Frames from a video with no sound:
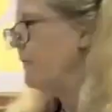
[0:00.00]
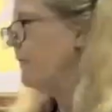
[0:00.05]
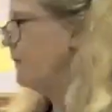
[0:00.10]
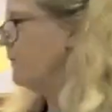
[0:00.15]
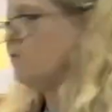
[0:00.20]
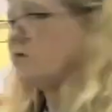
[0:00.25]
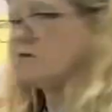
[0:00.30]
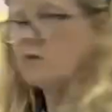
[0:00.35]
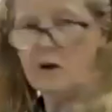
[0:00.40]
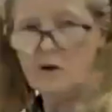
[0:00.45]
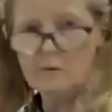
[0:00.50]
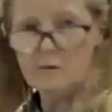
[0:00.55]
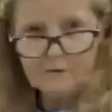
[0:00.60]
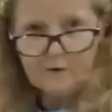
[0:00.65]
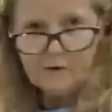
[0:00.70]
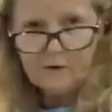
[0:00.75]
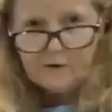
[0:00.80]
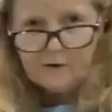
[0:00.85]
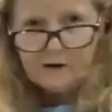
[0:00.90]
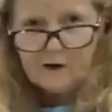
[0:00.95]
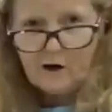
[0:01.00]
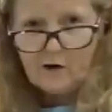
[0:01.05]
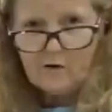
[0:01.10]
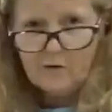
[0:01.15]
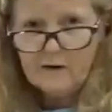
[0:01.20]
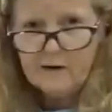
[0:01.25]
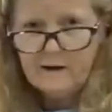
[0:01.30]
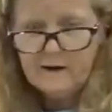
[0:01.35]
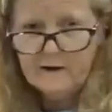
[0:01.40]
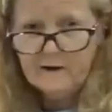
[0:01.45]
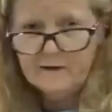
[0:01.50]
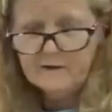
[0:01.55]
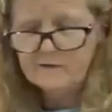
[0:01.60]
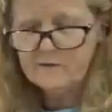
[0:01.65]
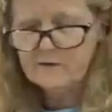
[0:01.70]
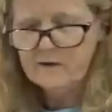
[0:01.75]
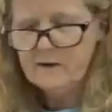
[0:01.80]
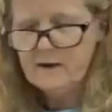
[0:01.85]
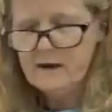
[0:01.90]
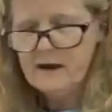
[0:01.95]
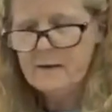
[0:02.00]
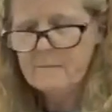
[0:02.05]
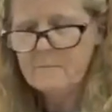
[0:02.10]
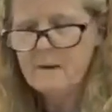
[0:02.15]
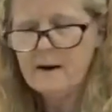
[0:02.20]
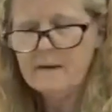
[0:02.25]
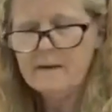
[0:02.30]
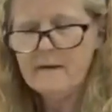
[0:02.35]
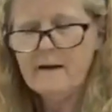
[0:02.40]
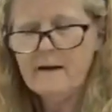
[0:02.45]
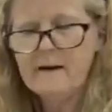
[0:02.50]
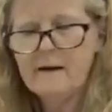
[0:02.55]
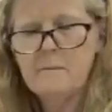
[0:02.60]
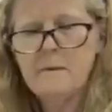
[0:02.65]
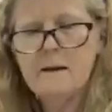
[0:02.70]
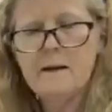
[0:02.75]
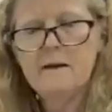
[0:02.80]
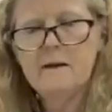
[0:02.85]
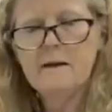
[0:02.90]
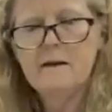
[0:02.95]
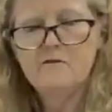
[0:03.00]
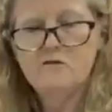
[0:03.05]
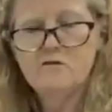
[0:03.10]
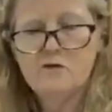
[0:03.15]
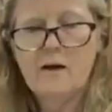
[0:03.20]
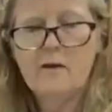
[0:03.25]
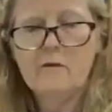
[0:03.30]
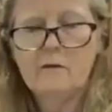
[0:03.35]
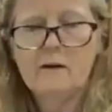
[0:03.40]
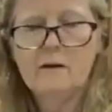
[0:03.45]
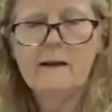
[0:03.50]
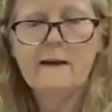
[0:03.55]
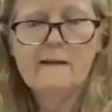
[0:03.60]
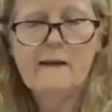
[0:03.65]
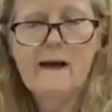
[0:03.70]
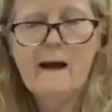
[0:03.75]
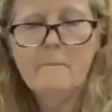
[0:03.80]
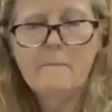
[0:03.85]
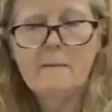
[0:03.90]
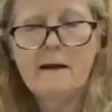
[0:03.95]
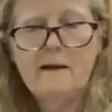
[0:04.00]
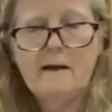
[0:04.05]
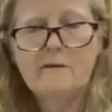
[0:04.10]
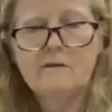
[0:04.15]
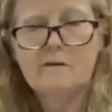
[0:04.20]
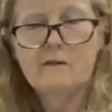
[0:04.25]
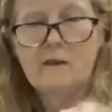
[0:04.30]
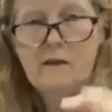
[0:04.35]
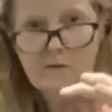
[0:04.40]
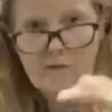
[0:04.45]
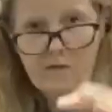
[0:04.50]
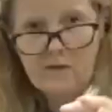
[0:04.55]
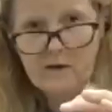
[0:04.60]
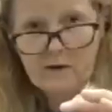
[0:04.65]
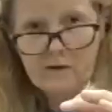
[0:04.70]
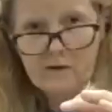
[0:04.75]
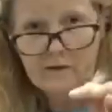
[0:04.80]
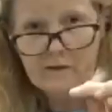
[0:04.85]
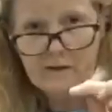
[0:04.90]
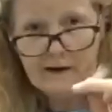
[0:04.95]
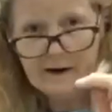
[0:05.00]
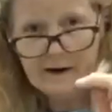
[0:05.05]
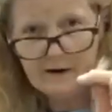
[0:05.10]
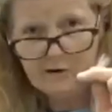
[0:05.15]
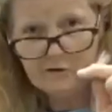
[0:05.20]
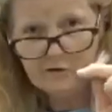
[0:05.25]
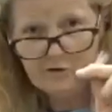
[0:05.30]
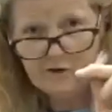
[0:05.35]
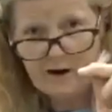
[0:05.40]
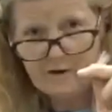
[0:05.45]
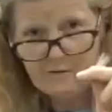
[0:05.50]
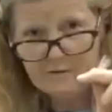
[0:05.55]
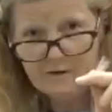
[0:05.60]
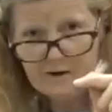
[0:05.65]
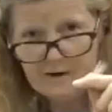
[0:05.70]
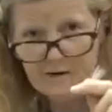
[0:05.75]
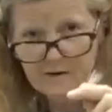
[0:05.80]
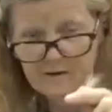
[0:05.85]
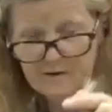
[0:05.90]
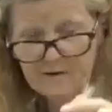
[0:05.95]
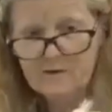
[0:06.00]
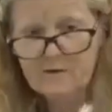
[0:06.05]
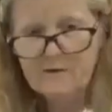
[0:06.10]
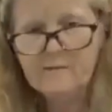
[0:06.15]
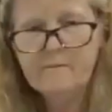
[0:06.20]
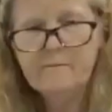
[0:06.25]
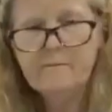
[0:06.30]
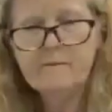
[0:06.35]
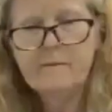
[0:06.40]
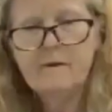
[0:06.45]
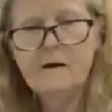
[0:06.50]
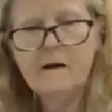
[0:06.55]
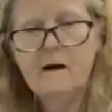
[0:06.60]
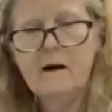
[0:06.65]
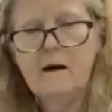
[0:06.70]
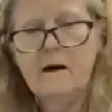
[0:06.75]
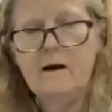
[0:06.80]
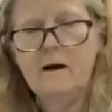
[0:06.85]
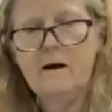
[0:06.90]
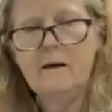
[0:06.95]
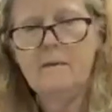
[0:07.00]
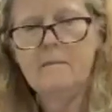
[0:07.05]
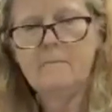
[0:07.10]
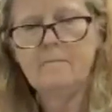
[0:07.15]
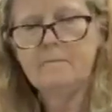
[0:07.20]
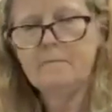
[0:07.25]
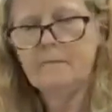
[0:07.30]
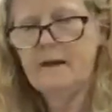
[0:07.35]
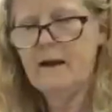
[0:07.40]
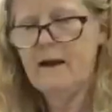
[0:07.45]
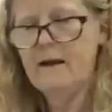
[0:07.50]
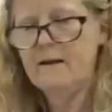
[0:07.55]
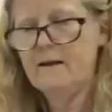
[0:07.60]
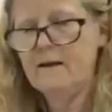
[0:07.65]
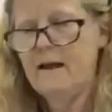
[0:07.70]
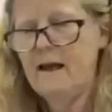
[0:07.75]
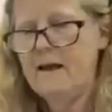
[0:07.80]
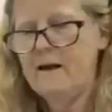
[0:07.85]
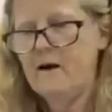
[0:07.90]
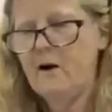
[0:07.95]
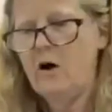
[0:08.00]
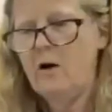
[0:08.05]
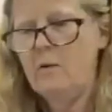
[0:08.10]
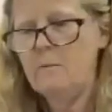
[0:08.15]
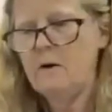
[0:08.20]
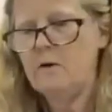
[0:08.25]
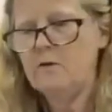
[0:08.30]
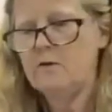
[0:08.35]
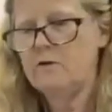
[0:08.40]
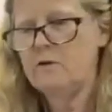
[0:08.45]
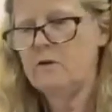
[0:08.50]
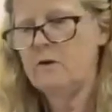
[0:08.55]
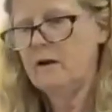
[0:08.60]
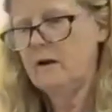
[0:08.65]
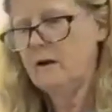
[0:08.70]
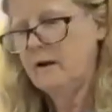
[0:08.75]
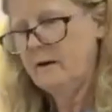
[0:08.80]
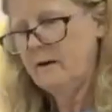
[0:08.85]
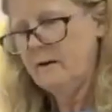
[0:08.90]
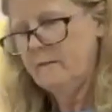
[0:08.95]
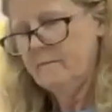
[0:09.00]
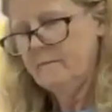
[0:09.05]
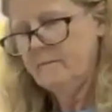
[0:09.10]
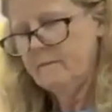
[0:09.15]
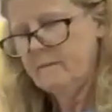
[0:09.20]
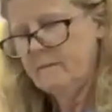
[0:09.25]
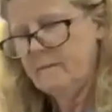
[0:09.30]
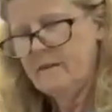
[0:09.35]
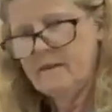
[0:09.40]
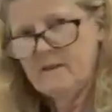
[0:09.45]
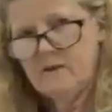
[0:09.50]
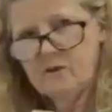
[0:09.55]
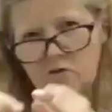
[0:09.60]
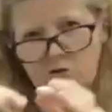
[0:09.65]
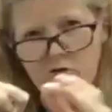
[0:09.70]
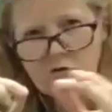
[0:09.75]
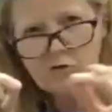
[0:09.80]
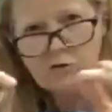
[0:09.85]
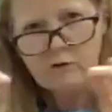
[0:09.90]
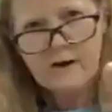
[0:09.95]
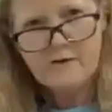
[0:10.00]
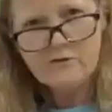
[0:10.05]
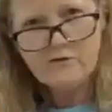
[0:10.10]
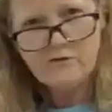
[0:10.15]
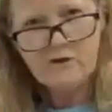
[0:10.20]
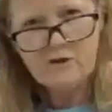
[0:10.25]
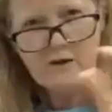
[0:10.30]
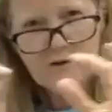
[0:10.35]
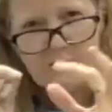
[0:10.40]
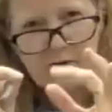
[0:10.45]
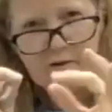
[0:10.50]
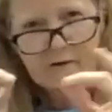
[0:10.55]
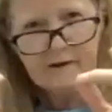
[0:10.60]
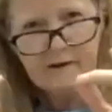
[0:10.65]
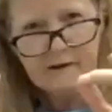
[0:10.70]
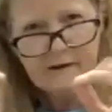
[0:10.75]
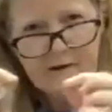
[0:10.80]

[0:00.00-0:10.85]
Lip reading: softer the coat is, and by that I mean generally that means the thinner the hair shaft is, and almost the stretchier.